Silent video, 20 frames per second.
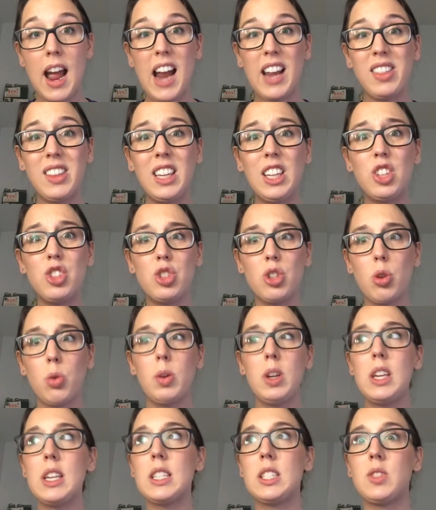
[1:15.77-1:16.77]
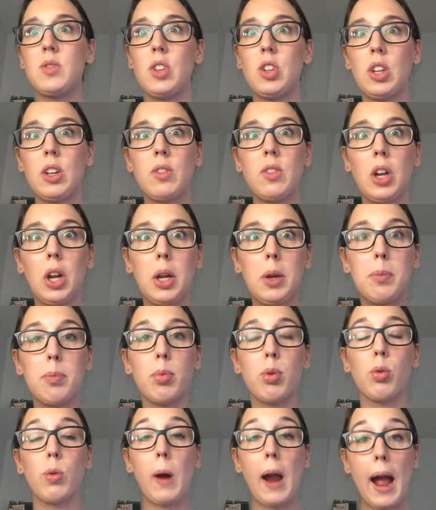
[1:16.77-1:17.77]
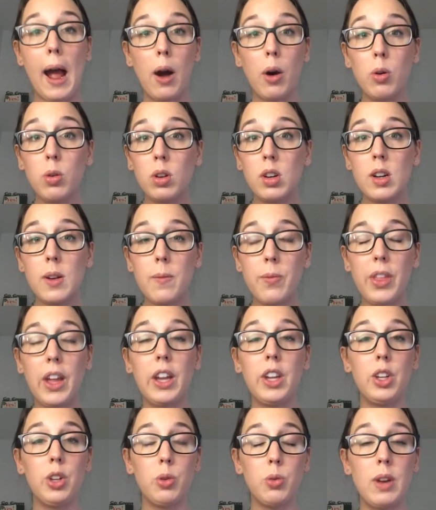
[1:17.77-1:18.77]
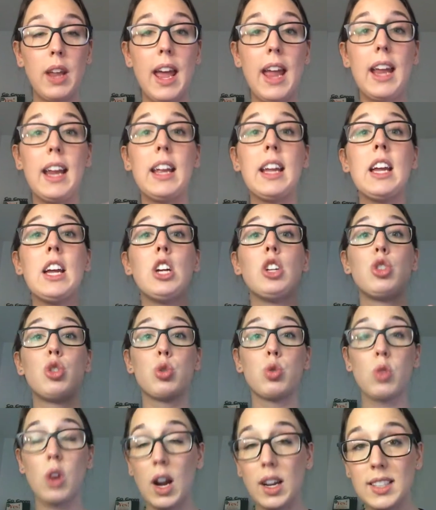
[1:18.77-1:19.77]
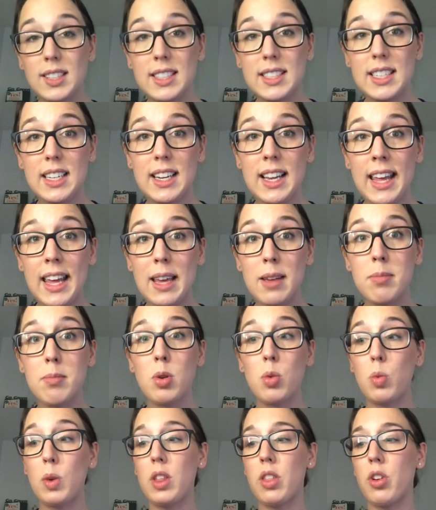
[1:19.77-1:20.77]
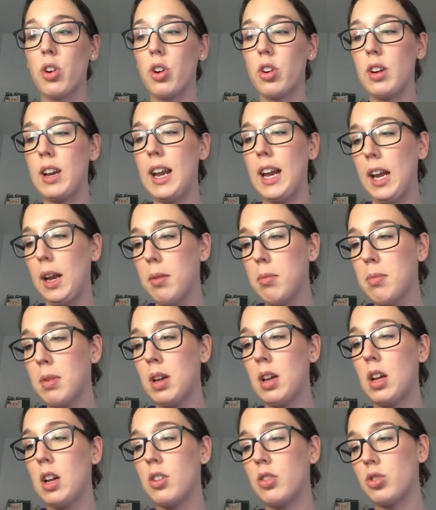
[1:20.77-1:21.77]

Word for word: I think Joey is feeling very proud that Unhei trusted him with her name.